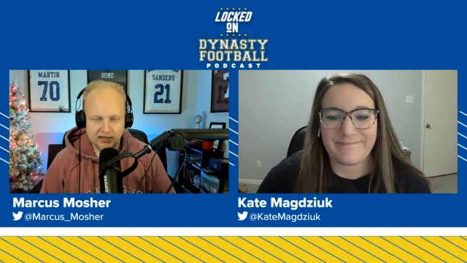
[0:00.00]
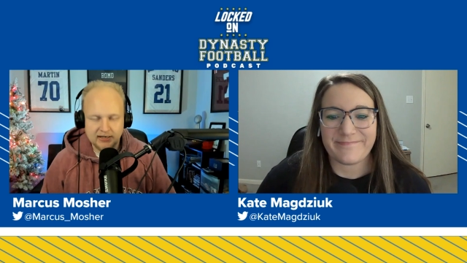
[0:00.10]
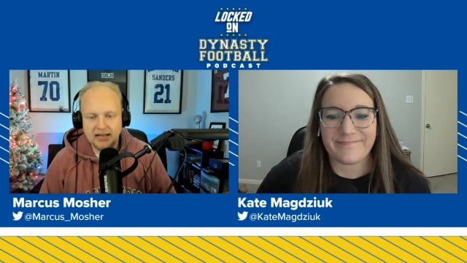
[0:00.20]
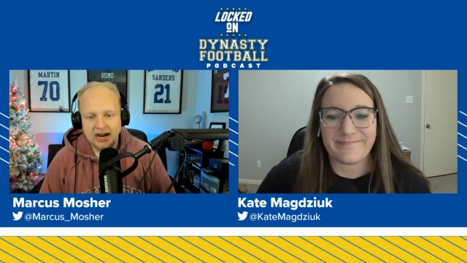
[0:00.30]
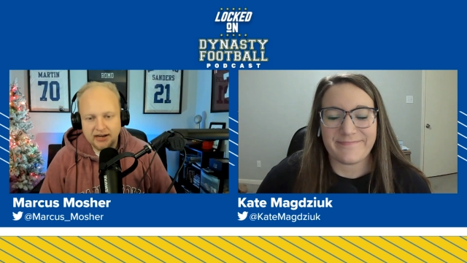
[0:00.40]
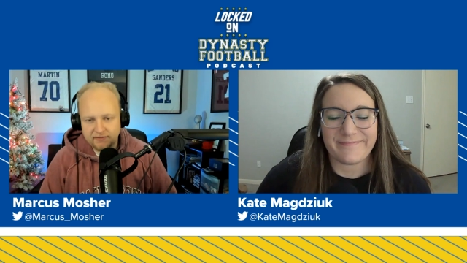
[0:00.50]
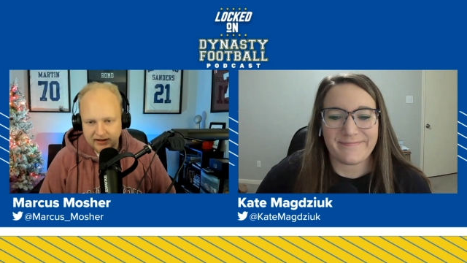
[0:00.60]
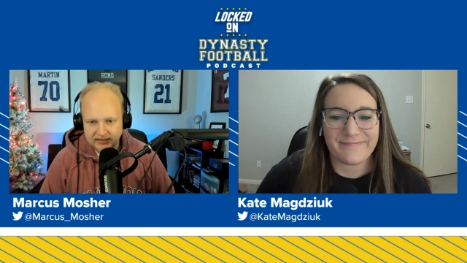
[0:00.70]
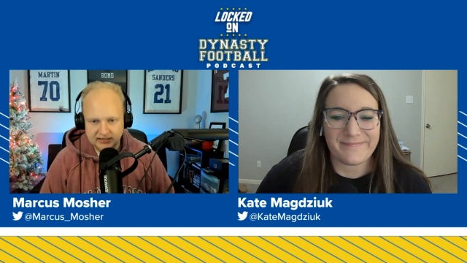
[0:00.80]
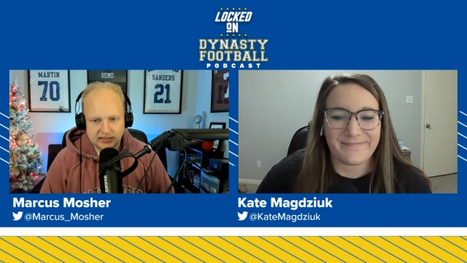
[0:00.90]
Speaker 1: nine of
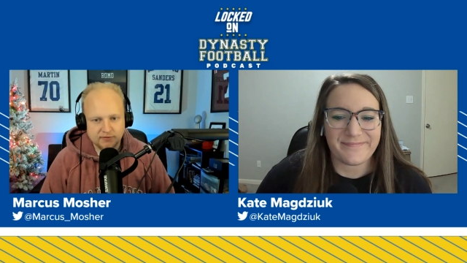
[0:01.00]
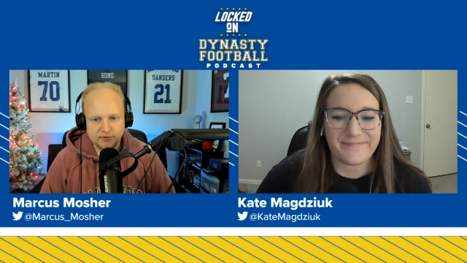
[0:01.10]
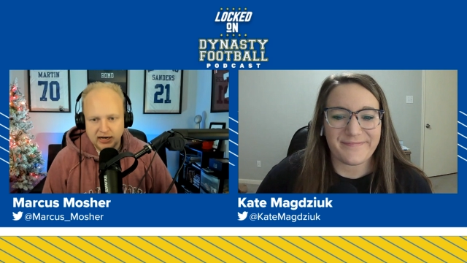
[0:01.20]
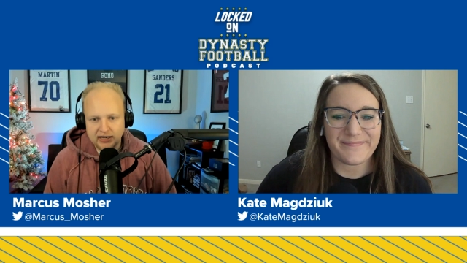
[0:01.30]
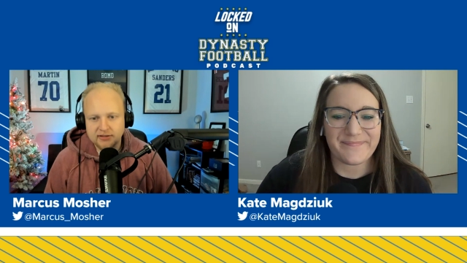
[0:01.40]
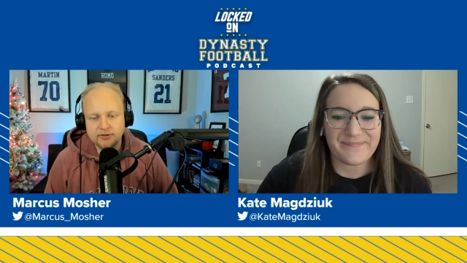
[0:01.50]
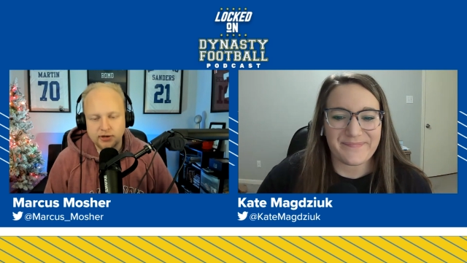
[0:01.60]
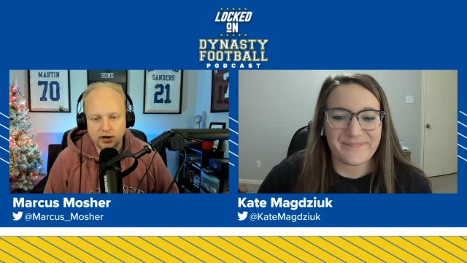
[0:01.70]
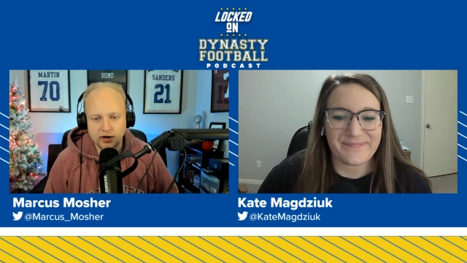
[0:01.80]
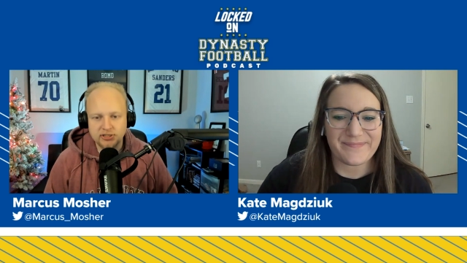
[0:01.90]
eighteen for ninety-two
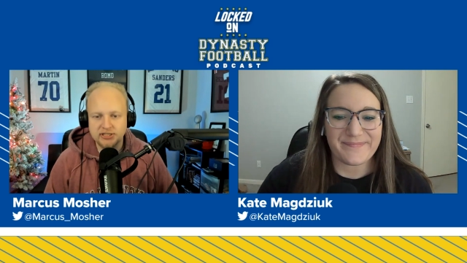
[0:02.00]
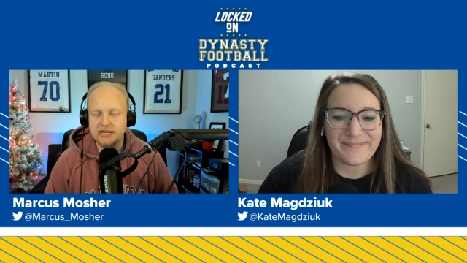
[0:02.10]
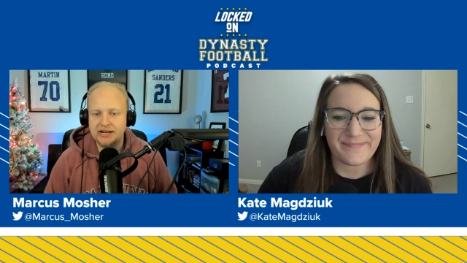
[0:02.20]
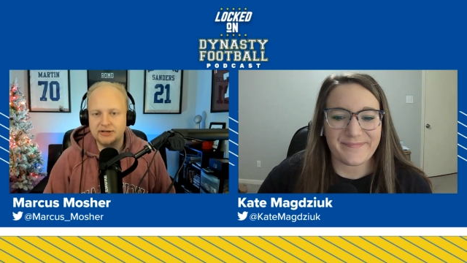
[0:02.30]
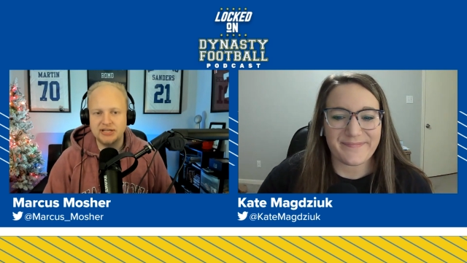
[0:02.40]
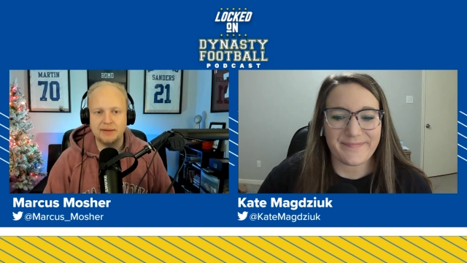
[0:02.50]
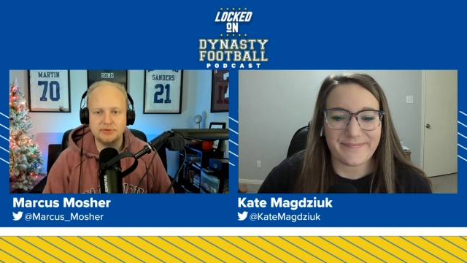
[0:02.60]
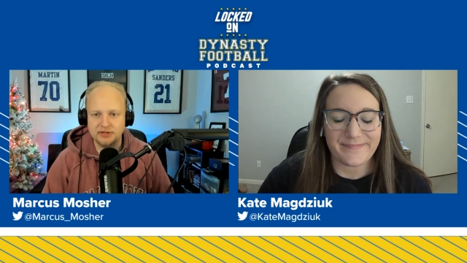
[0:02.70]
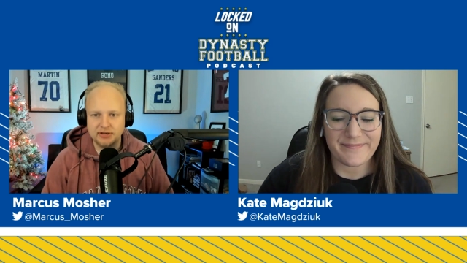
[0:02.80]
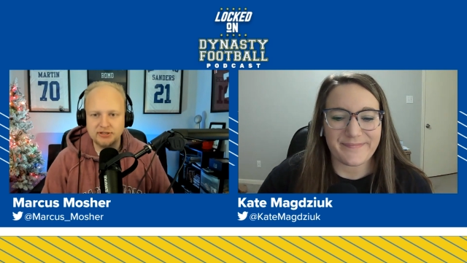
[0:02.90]
yards and an interception.
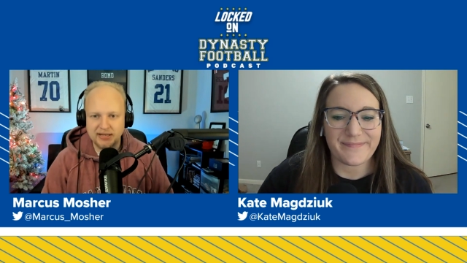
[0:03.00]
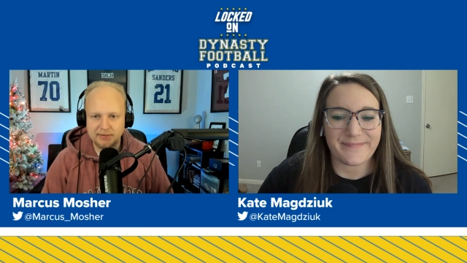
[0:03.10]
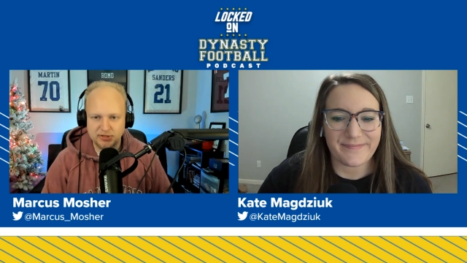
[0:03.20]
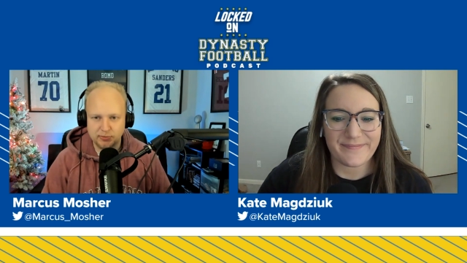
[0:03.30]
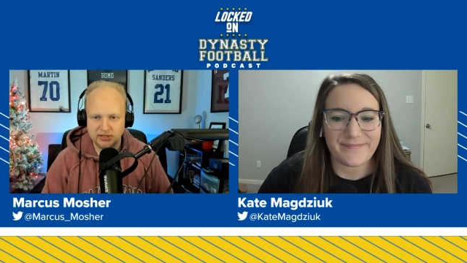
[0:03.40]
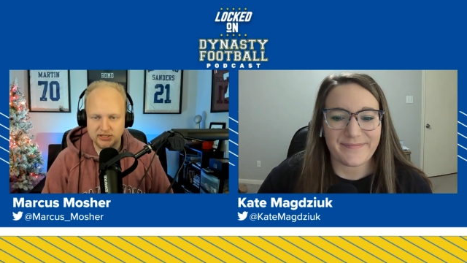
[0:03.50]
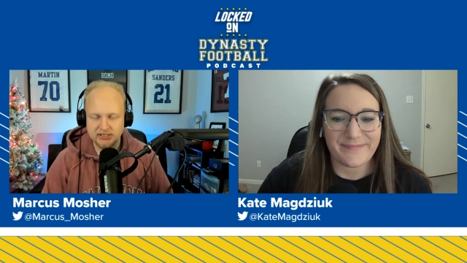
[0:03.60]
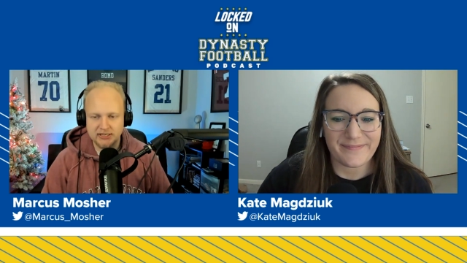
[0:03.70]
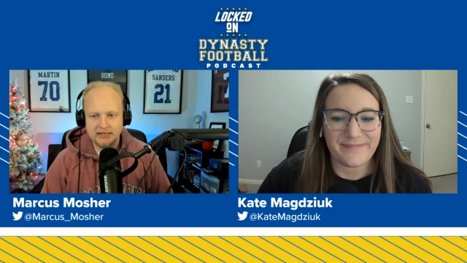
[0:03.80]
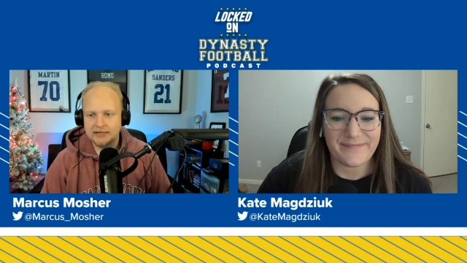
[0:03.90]
The interception was
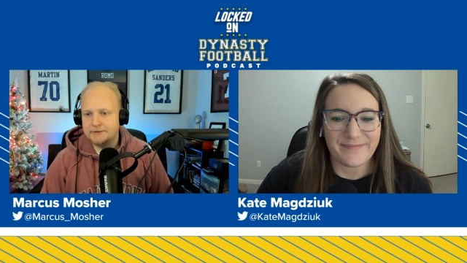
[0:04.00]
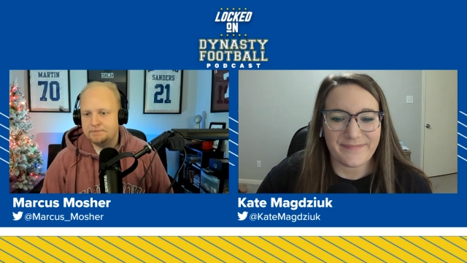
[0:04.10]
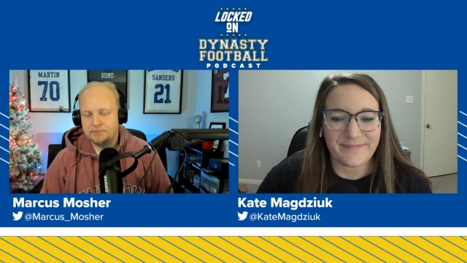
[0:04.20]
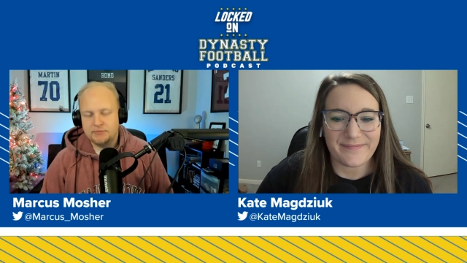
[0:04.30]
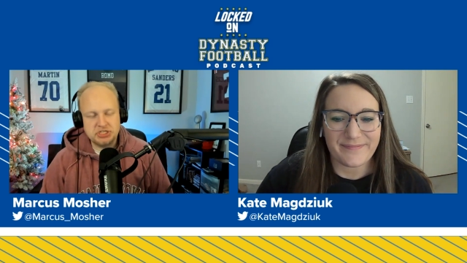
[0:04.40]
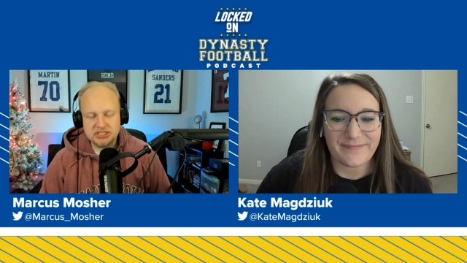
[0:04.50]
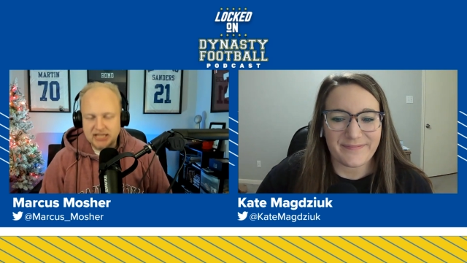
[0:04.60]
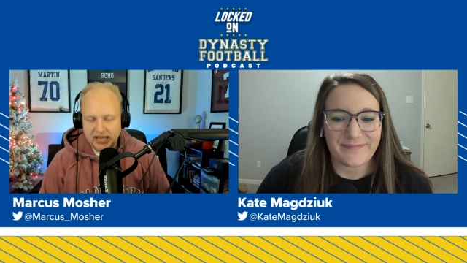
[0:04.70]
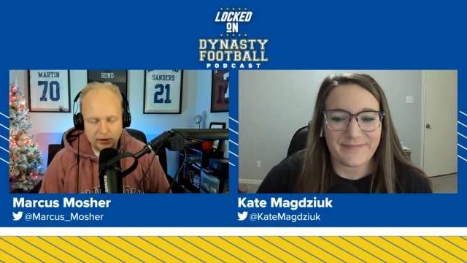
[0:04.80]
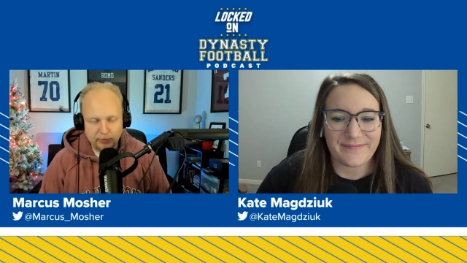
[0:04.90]
just a
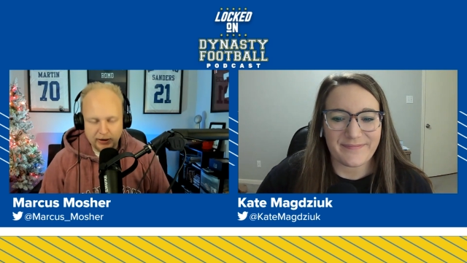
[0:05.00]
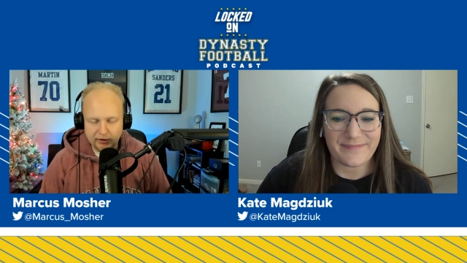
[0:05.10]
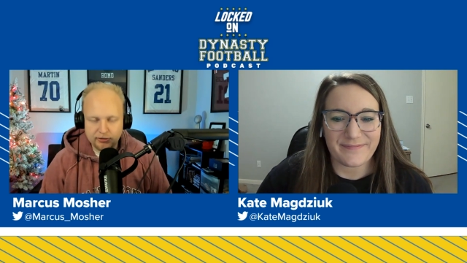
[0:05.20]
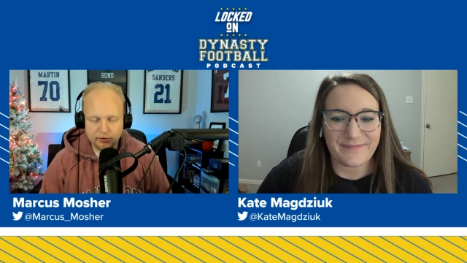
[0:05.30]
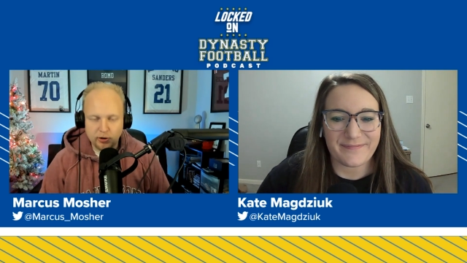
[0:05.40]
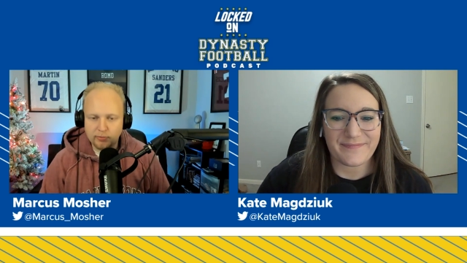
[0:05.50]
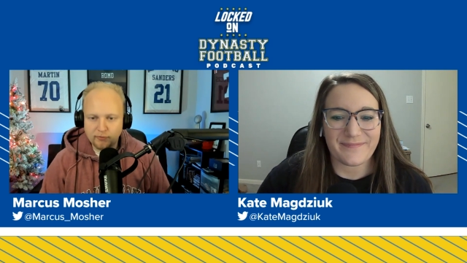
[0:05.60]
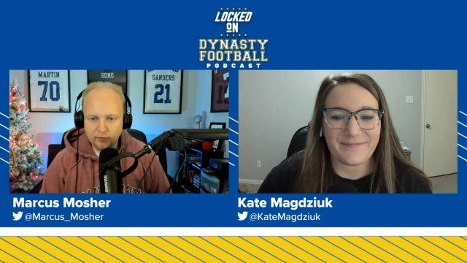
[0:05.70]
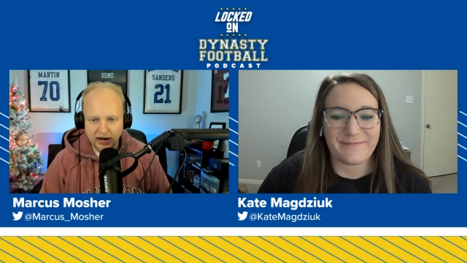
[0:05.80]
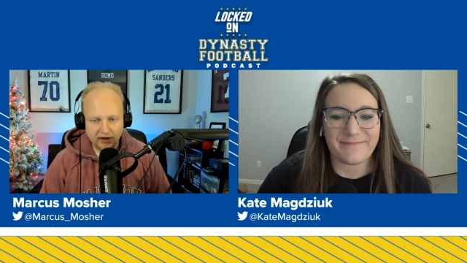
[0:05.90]
hail mary throw
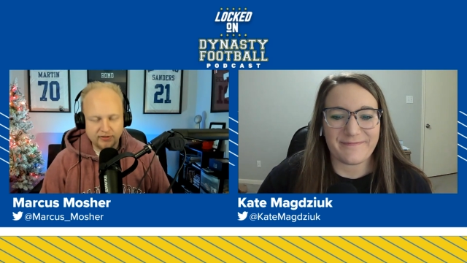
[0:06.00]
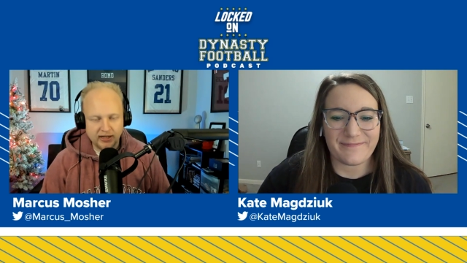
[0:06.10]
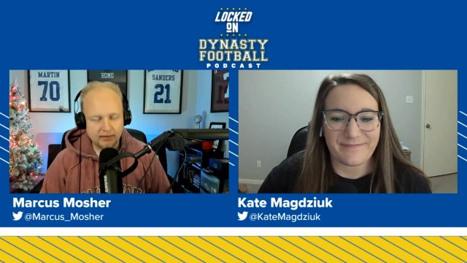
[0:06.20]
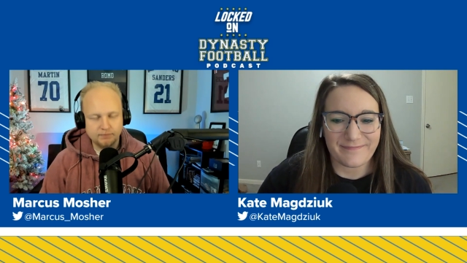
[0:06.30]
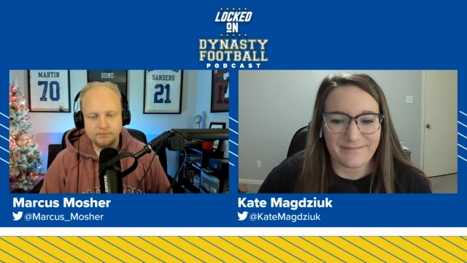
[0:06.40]
before halftime.